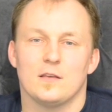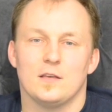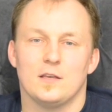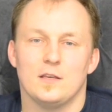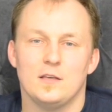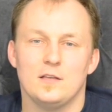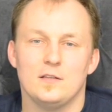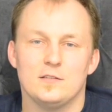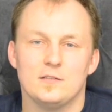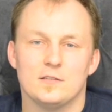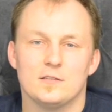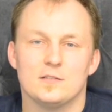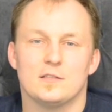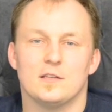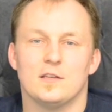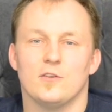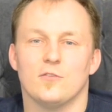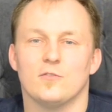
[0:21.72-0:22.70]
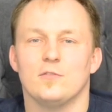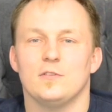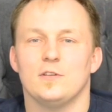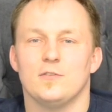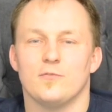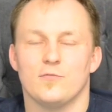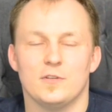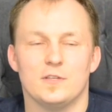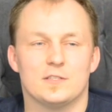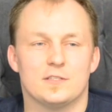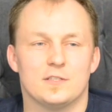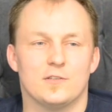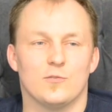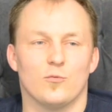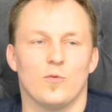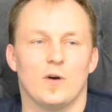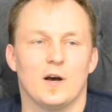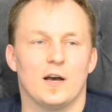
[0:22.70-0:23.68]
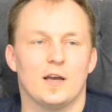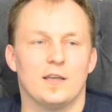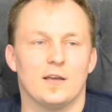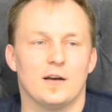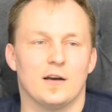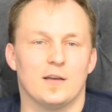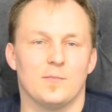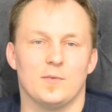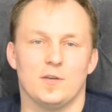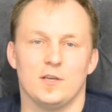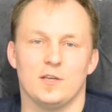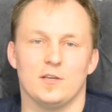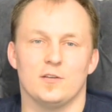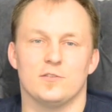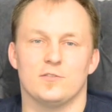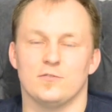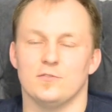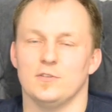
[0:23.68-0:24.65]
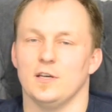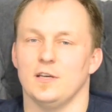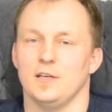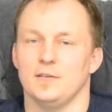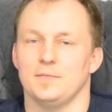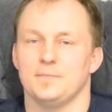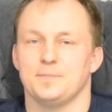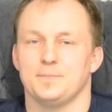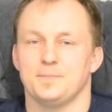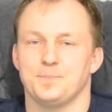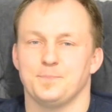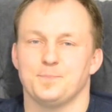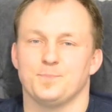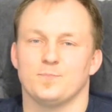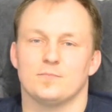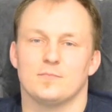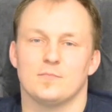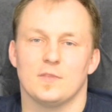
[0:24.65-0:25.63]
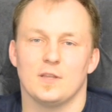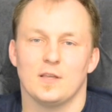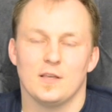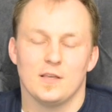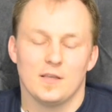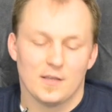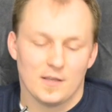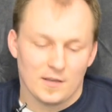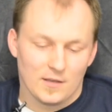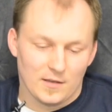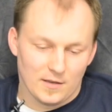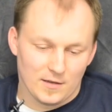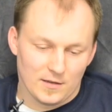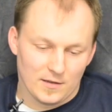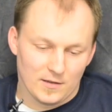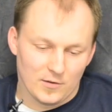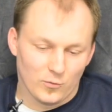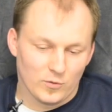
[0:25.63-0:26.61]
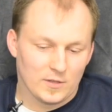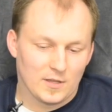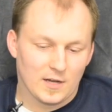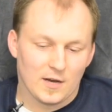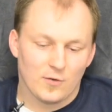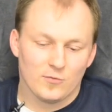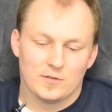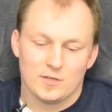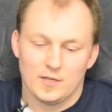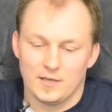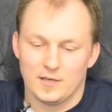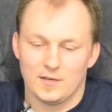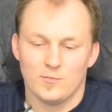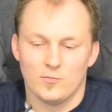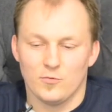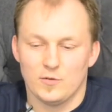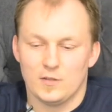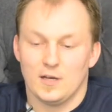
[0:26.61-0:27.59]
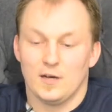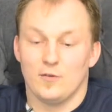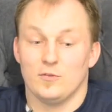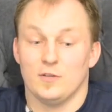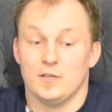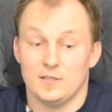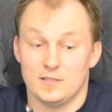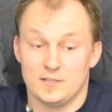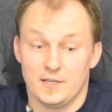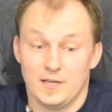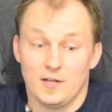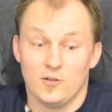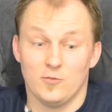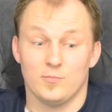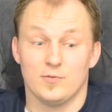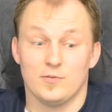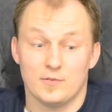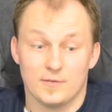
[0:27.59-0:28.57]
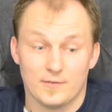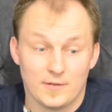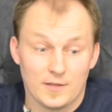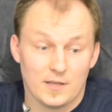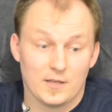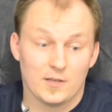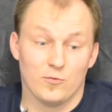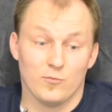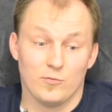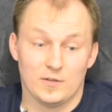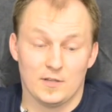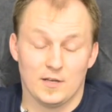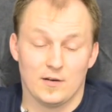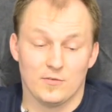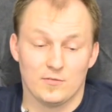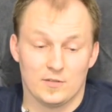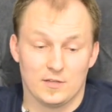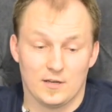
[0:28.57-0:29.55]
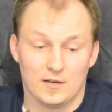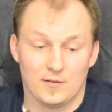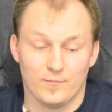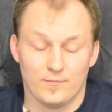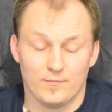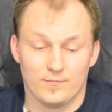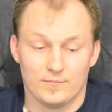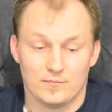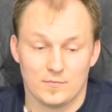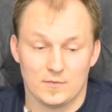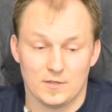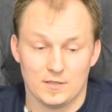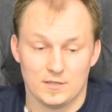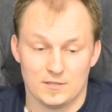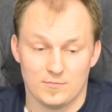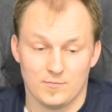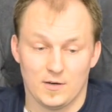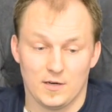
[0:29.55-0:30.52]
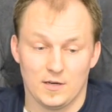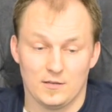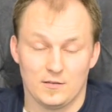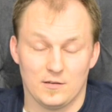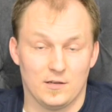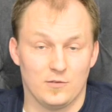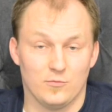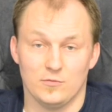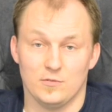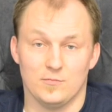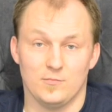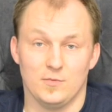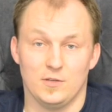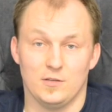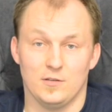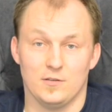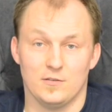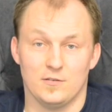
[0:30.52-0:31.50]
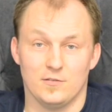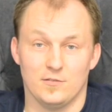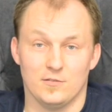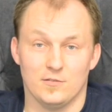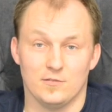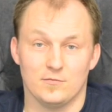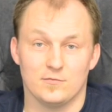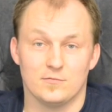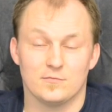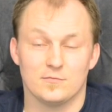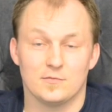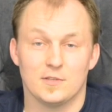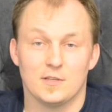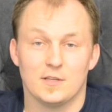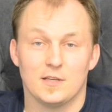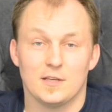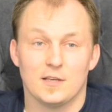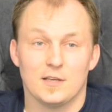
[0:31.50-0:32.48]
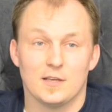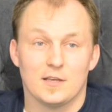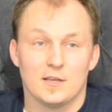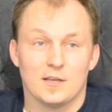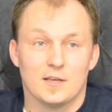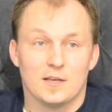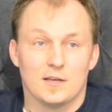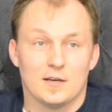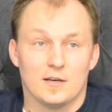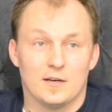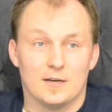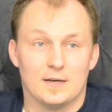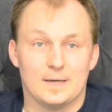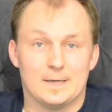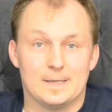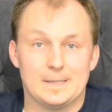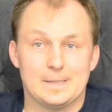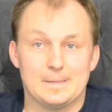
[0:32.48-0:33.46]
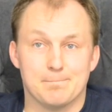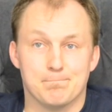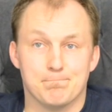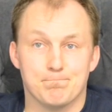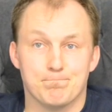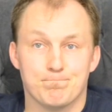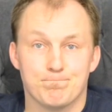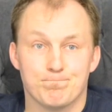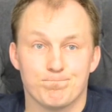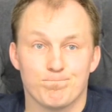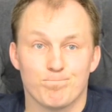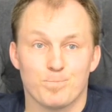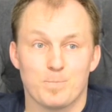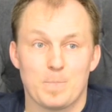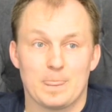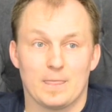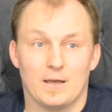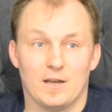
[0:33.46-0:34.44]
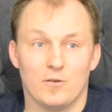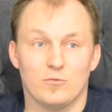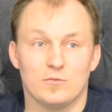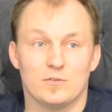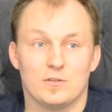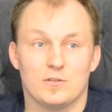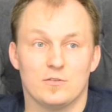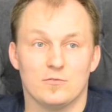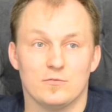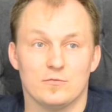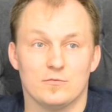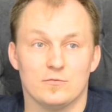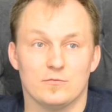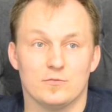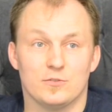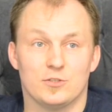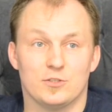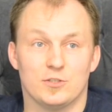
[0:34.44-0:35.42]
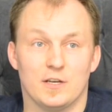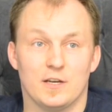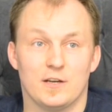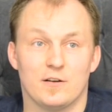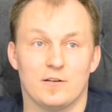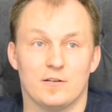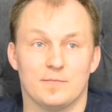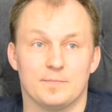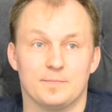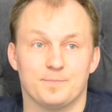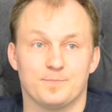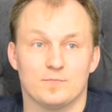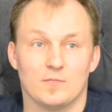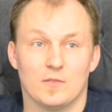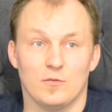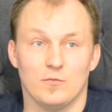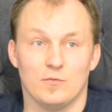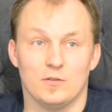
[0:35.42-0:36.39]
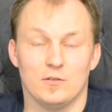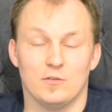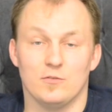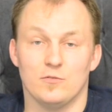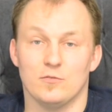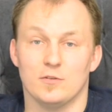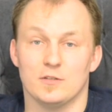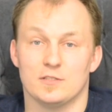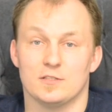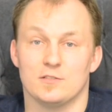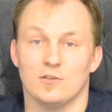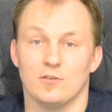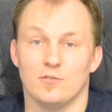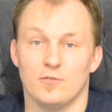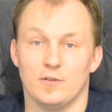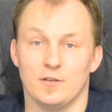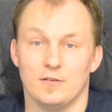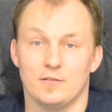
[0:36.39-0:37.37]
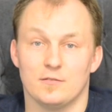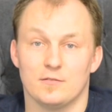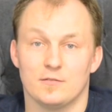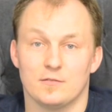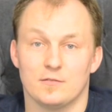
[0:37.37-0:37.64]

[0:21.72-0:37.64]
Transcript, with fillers: He is the only reason why I'm here today. Uh, without him, without his help, without um, his might, I wouldn't be here. You know. Um, I want to share with you a story